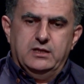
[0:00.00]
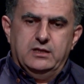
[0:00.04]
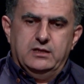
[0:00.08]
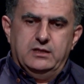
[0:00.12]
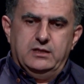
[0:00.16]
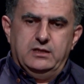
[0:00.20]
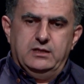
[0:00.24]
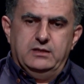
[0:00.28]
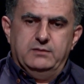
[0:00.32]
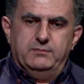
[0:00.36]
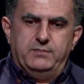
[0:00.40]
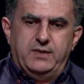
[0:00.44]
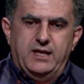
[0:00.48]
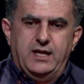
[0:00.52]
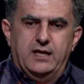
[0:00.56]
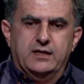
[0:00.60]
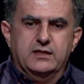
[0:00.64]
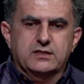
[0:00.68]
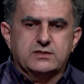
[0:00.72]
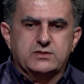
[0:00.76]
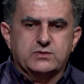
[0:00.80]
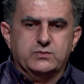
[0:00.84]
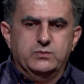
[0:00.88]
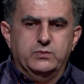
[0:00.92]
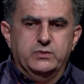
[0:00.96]
in
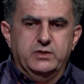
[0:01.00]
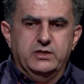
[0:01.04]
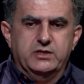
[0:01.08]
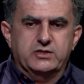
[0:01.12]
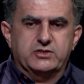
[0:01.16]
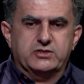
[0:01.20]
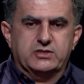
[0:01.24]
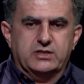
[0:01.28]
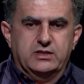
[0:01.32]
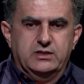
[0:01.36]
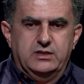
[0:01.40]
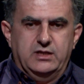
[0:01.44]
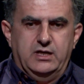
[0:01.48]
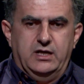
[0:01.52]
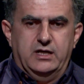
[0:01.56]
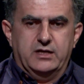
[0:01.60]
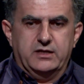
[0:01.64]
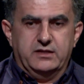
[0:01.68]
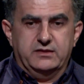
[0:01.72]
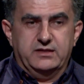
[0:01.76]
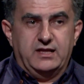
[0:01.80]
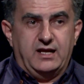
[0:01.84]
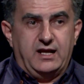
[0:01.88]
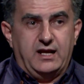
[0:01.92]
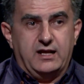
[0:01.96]
planets which are
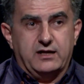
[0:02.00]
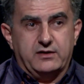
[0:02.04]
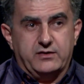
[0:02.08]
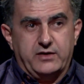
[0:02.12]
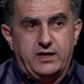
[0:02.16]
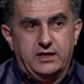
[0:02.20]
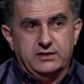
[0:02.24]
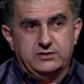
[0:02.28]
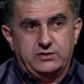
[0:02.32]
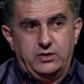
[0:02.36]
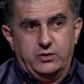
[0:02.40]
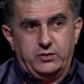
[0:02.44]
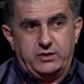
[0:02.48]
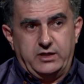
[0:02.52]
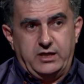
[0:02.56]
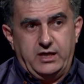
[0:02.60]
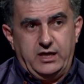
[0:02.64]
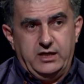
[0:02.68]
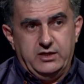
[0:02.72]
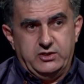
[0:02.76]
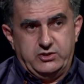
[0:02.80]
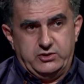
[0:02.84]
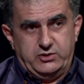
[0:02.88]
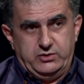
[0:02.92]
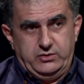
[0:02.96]
in the right
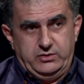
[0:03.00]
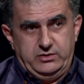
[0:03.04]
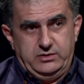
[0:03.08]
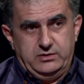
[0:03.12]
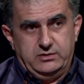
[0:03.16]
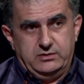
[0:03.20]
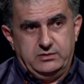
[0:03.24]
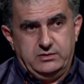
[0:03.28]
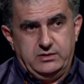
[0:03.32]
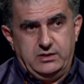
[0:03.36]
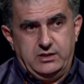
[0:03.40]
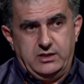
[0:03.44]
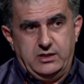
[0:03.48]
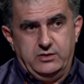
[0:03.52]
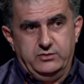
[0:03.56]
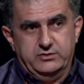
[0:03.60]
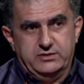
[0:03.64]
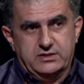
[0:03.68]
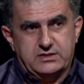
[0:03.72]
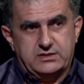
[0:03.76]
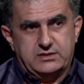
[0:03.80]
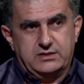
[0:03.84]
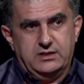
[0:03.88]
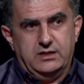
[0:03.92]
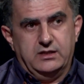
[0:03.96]
location mm. around
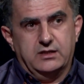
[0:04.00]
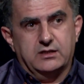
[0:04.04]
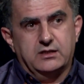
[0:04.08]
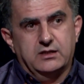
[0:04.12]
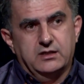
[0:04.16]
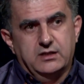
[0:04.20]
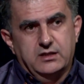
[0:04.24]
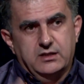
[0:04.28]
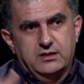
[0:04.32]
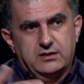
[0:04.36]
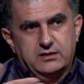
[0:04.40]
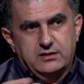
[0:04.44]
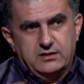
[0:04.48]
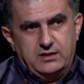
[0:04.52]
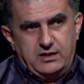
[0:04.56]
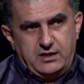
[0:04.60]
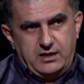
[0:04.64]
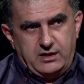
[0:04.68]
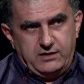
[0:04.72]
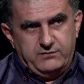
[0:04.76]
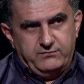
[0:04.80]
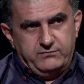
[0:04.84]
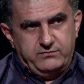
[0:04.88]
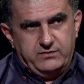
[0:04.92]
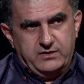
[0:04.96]
the star
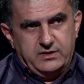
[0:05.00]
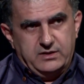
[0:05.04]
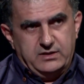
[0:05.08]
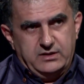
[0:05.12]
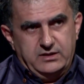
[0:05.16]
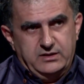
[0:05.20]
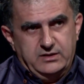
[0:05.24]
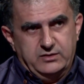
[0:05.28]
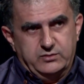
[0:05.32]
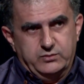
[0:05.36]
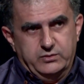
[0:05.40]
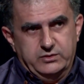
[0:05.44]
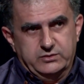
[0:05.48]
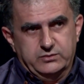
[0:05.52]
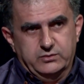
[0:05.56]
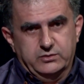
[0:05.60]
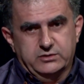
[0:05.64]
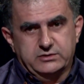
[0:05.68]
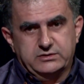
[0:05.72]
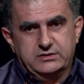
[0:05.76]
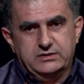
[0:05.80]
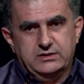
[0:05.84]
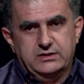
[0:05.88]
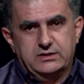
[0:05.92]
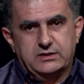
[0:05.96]
have uh, liquid
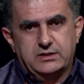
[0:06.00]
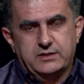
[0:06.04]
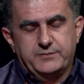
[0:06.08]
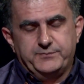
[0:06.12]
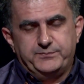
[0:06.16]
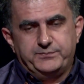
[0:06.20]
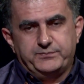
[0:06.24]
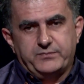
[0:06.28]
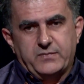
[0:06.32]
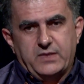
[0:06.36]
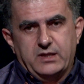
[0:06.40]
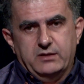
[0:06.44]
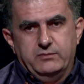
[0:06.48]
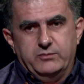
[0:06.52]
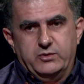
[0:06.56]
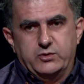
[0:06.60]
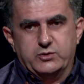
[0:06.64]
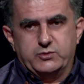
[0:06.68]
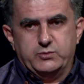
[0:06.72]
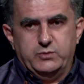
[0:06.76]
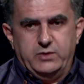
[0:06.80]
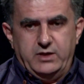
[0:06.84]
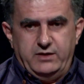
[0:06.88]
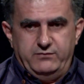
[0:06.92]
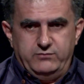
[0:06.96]
water
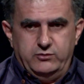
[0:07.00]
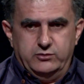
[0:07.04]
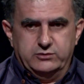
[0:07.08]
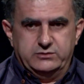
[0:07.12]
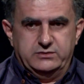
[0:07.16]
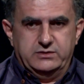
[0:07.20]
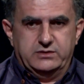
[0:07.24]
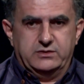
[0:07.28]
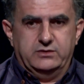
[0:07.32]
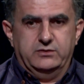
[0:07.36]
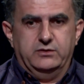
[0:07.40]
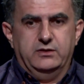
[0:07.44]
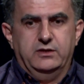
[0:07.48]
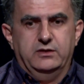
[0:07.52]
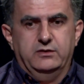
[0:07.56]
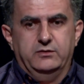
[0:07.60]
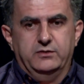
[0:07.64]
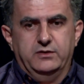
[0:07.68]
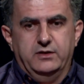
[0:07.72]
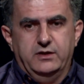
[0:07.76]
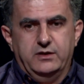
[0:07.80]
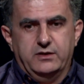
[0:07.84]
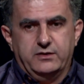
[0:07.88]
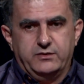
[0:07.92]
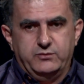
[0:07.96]
because we have water
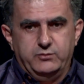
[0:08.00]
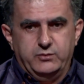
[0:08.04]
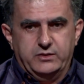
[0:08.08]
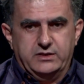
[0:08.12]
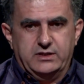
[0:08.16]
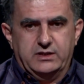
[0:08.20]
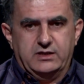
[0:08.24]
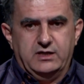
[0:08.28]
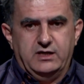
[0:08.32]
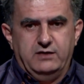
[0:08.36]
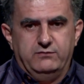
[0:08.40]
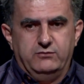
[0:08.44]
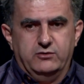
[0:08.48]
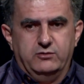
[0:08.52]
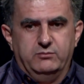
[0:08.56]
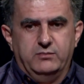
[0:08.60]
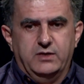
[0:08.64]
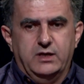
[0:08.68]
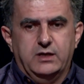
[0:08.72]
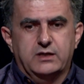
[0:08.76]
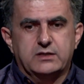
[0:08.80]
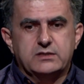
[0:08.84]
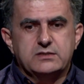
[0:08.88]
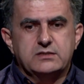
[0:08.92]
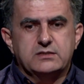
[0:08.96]
on Earth, we can have on
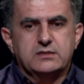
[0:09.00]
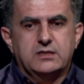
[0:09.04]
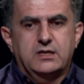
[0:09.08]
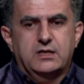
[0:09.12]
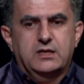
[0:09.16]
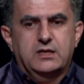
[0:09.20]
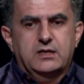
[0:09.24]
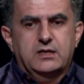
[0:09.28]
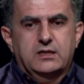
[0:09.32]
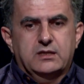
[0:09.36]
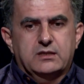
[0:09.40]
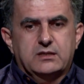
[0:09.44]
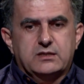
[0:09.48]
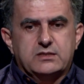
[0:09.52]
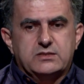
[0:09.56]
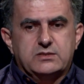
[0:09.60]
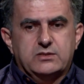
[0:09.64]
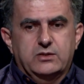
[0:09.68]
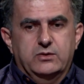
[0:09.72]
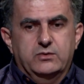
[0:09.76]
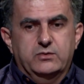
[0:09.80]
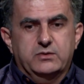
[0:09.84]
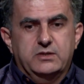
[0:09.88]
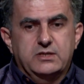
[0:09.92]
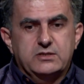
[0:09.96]
Mars.
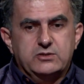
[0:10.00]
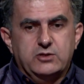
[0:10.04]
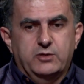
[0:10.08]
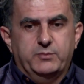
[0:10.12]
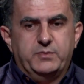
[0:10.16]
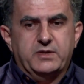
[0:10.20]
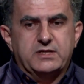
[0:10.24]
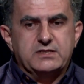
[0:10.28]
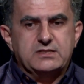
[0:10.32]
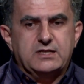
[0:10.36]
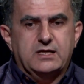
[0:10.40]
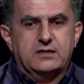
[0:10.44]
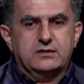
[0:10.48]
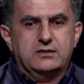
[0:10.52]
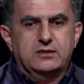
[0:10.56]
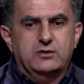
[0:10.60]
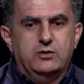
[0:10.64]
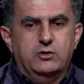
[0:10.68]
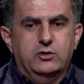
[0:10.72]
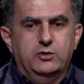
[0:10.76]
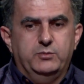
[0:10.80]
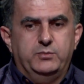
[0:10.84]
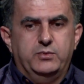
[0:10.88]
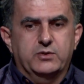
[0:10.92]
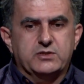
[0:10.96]
So this opens up the
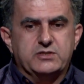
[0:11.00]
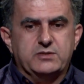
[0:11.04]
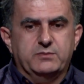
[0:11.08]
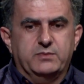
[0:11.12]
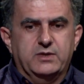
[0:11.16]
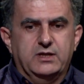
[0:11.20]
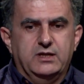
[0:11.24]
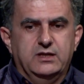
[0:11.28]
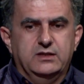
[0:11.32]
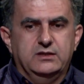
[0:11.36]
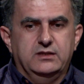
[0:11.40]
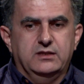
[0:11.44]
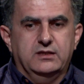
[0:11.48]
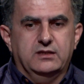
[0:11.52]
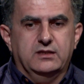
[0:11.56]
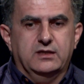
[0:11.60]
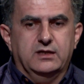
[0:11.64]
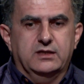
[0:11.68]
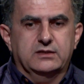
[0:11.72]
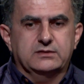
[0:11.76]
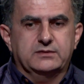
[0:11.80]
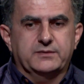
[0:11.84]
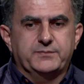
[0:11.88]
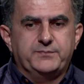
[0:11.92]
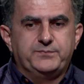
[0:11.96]
whole possibility
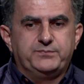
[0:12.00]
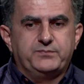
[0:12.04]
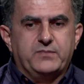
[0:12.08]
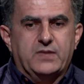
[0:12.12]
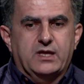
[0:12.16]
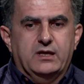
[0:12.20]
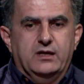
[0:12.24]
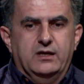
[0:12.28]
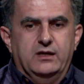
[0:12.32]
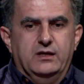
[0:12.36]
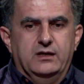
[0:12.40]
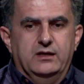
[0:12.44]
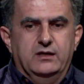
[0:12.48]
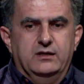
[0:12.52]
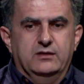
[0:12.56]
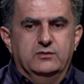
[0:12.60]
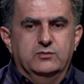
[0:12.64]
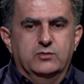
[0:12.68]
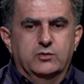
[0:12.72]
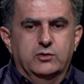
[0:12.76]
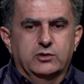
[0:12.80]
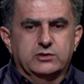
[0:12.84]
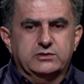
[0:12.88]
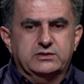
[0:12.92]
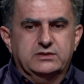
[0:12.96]
that uh,
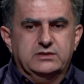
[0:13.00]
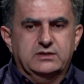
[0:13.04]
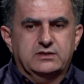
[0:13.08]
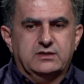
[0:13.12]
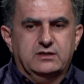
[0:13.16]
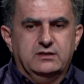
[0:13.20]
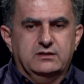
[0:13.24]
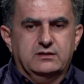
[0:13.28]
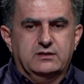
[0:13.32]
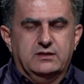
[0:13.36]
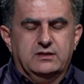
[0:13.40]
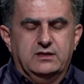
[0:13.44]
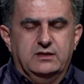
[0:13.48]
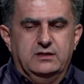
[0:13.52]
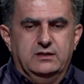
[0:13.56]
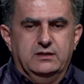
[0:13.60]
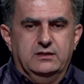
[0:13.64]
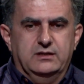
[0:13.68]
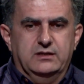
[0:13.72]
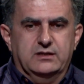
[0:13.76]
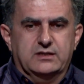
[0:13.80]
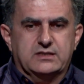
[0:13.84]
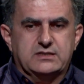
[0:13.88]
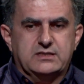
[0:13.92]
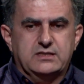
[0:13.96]
water
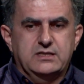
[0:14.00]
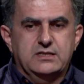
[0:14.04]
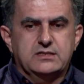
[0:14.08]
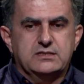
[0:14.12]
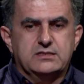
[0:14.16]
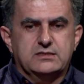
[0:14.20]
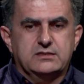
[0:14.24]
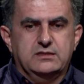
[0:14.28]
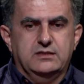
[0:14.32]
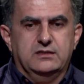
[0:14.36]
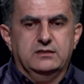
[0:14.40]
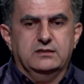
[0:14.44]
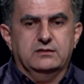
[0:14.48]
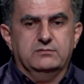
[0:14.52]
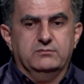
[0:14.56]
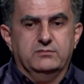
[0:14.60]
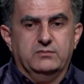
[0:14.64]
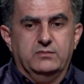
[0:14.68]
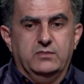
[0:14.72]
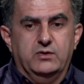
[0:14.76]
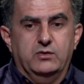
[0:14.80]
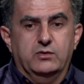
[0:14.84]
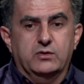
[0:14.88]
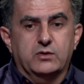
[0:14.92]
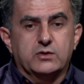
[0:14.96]
uh, exists in
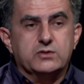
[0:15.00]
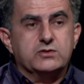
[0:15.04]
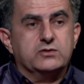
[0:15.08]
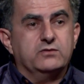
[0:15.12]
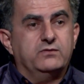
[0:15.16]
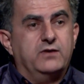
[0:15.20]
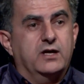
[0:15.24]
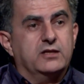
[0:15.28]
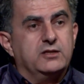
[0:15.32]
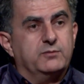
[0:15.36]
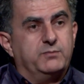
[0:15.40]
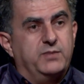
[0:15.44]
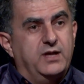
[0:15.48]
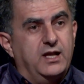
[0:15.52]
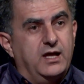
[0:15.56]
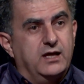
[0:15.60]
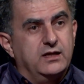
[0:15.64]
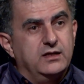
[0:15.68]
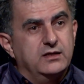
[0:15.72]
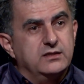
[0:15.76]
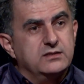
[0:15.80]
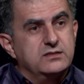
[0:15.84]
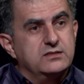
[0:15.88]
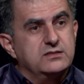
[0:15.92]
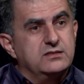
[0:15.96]
or lots of other
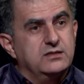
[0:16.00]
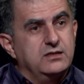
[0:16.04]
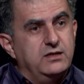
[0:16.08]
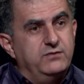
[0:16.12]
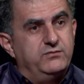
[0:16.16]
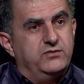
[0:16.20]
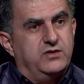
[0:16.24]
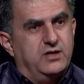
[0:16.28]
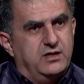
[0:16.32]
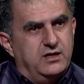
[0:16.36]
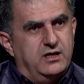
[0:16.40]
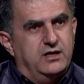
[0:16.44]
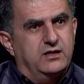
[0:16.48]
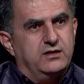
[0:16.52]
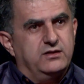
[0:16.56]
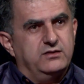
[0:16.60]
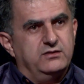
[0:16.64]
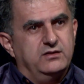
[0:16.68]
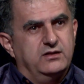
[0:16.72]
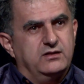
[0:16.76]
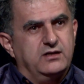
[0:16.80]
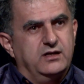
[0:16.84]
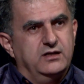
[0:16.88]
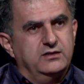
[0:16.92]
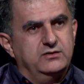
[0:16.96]
planets if they are in
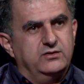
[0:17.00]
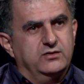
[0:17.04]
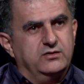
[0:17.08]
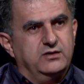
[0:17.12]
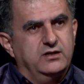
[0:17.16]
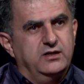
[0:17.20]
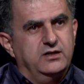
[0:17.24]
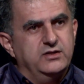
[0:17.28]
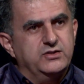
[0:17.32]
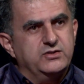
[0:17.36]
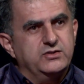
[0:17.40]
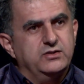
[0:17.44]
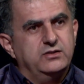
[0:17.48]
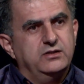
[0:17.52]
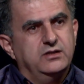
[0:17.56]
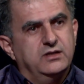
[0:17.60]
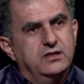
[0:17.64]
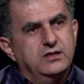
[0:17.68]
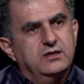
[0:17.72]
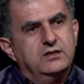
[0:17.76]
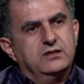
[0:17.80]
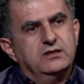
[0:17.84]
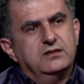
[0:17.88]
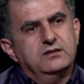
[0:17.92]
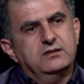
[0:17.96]
the right location.
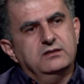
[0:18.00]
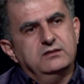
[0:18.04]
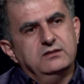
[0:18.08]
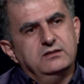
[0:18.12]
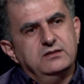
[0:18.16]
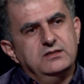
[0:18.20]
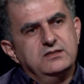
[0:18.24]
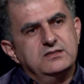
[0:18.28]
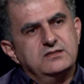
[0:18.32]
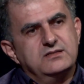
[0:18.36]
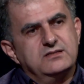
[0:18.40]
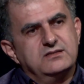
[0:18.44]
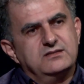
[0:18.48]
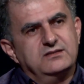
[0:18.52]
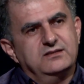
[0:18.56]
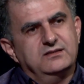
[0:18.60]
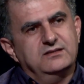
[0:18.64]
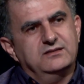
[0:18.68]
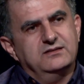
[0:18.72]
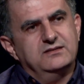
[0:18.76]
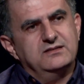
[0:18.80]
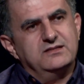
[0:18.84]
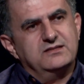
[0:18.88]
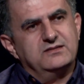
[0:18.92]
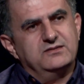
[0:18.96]
And this uh,
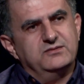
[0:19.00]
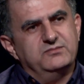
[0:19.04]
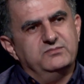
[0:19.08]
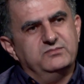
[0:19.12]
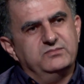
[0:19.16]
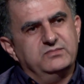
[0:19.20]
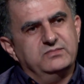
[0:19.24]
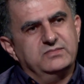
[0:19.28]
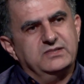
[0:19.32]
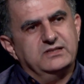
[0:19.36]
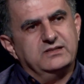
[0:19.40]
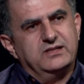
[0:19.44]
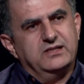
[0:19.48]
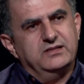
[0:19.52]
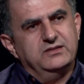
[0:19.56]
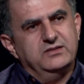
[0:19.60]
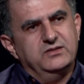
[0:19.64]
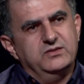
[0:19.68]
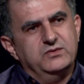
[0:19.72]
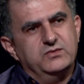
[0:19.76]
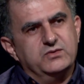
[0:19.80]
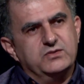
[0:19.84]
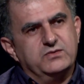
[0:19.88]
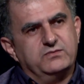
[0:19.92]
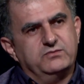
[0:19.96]
is great
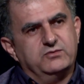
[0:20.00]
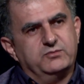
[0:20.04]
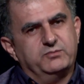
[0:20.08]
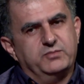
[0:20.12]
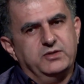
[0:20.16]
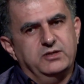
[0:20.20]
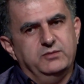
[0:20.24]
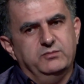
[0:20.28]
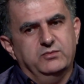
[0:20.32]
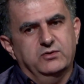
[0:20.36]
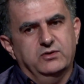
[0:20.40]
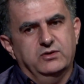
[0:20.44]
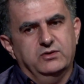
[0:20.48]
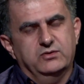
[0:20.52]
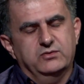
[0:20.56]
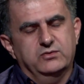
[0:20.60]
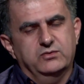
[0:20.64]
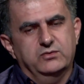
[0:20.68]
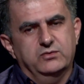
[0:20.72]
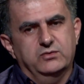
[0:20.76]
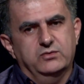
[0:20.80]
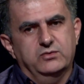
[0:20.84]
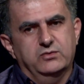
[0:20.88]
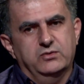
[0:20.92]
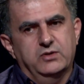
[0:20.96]
news for people
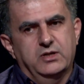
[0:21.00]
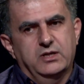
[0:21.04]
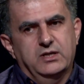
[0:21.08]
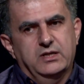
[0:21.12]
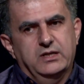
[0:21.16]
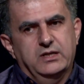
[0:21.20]
who